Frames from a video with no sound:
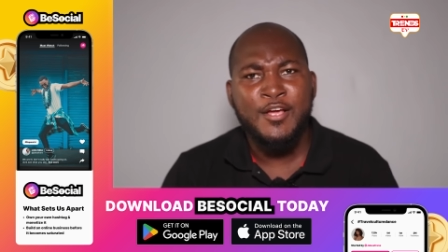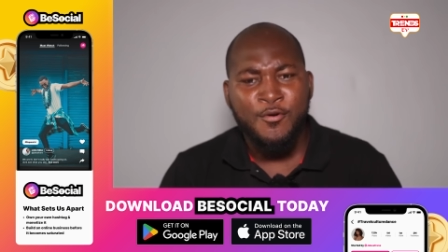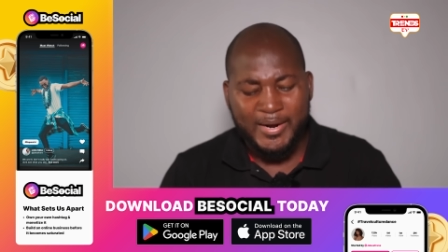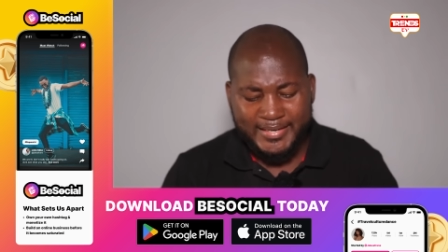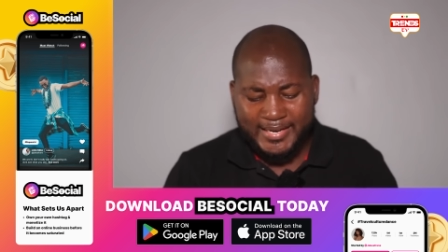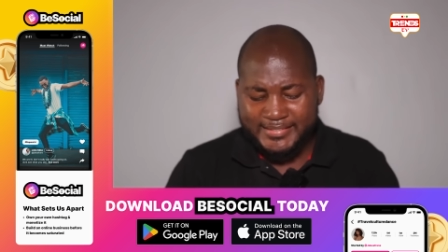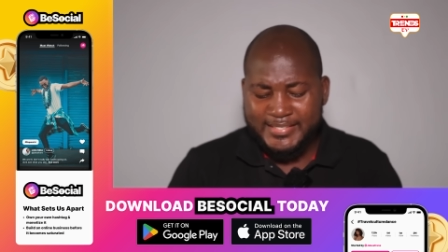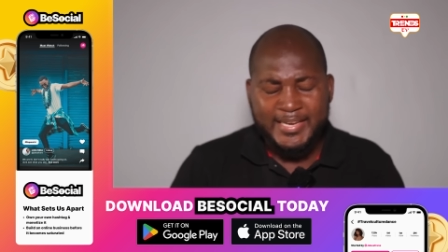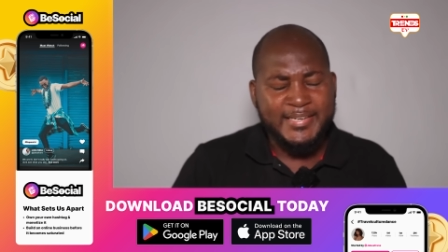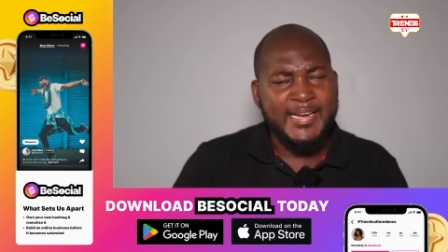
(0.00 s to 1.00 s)
What he has
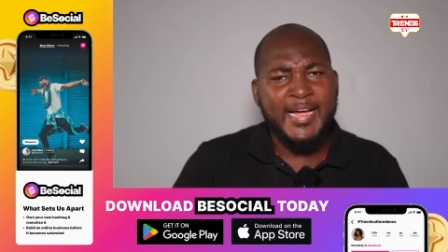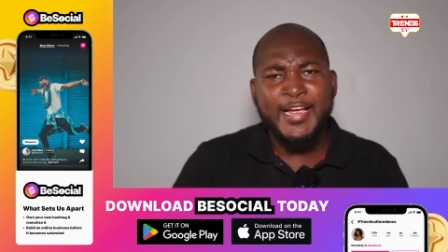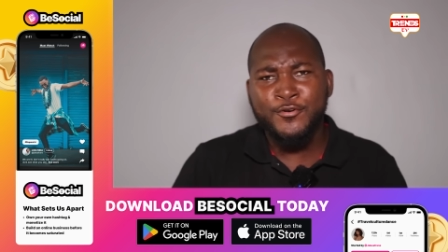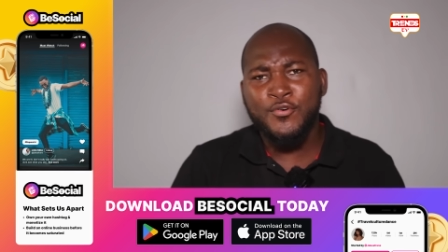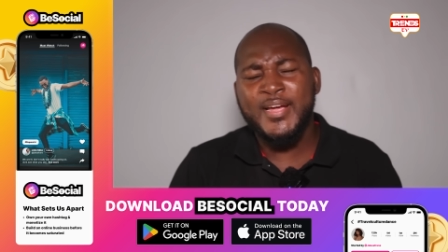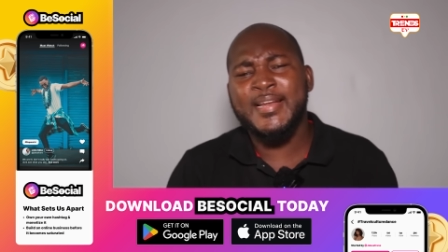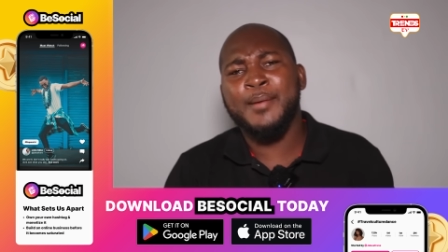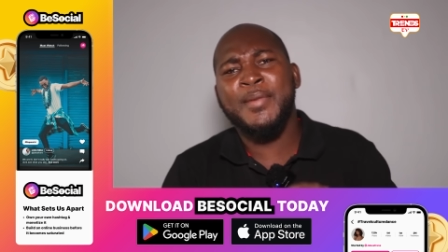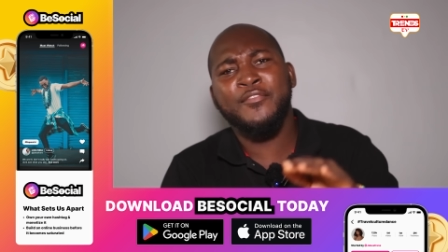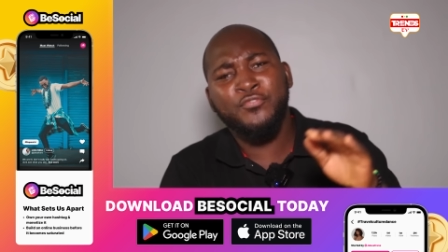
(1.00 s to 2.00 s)
here. Now I know and
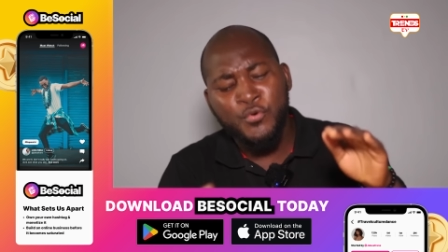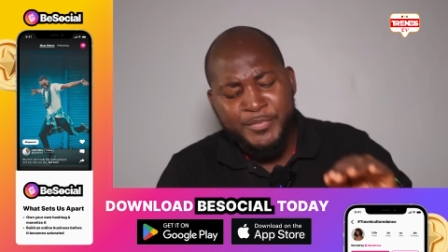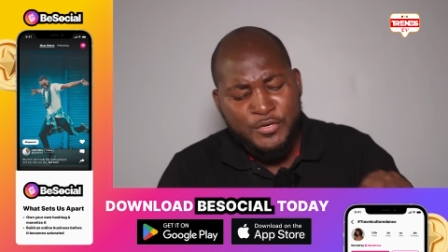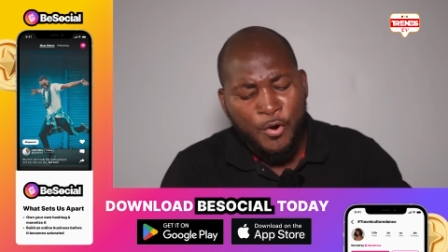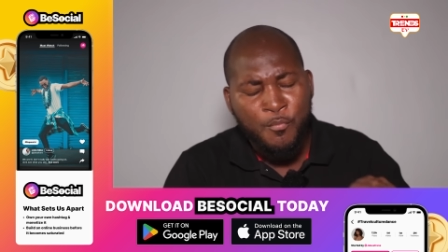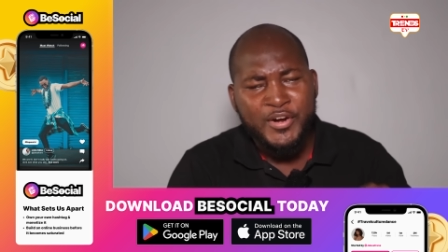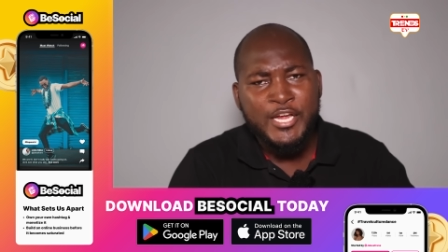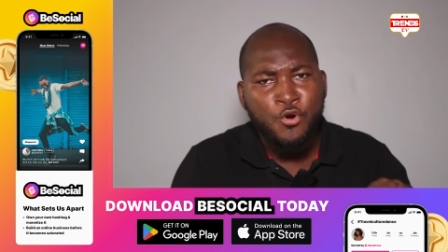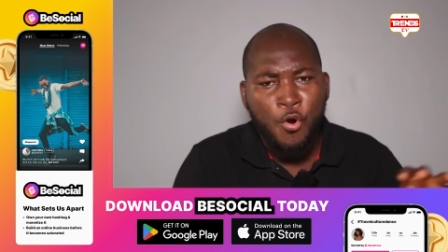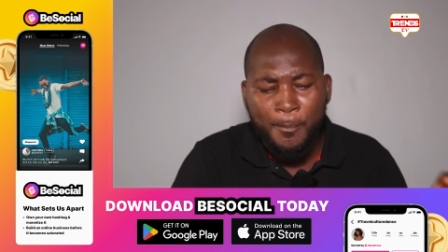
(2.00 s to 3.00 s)
a man for be or more
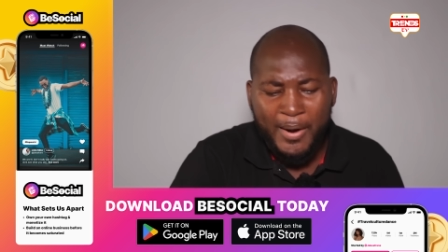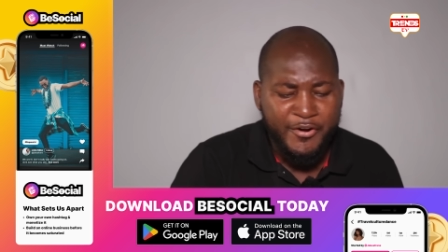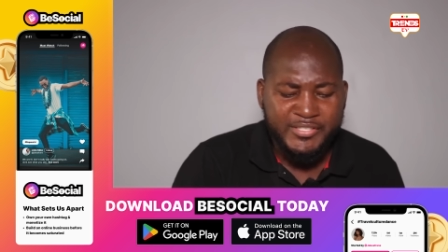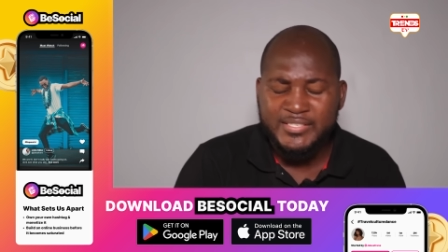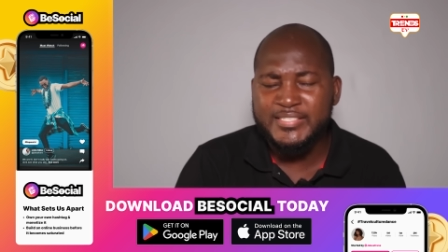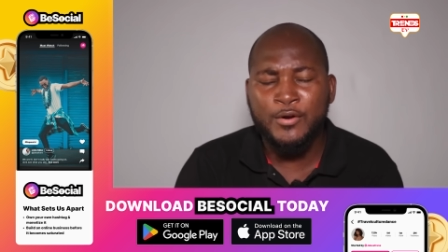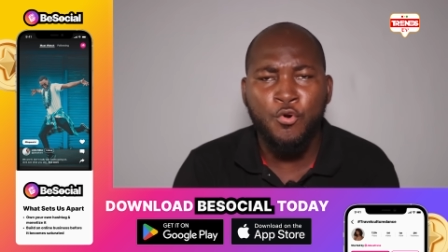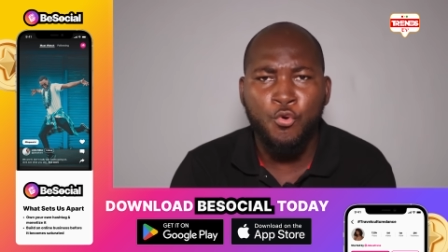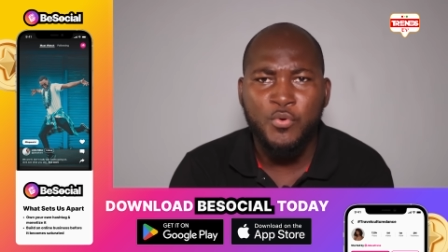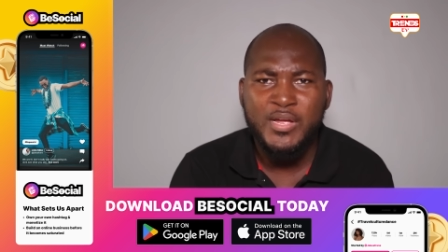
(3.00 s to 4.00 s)
your comparison say
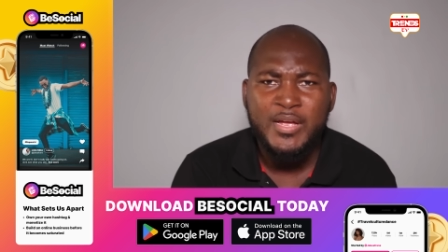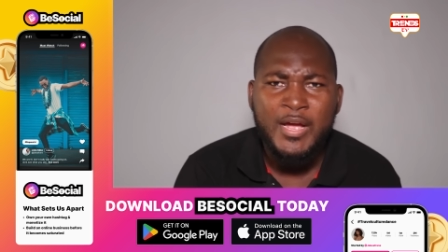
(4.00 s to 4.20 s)
oh.